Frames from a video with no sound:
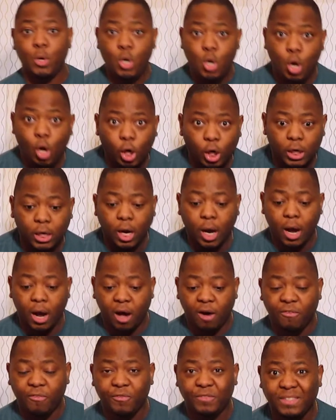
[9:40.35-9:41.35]
look
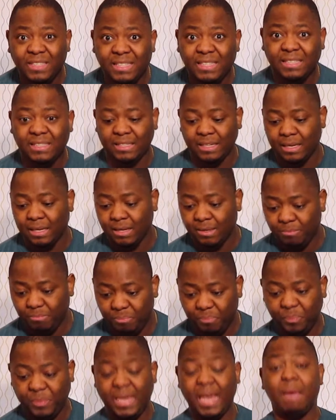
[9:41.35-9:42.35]
of this
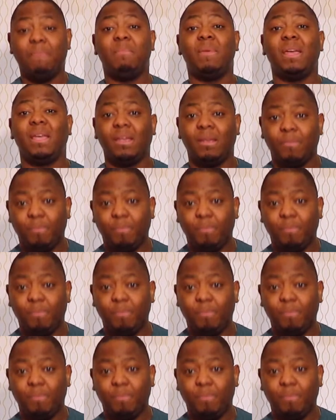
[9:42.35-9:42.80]
gaming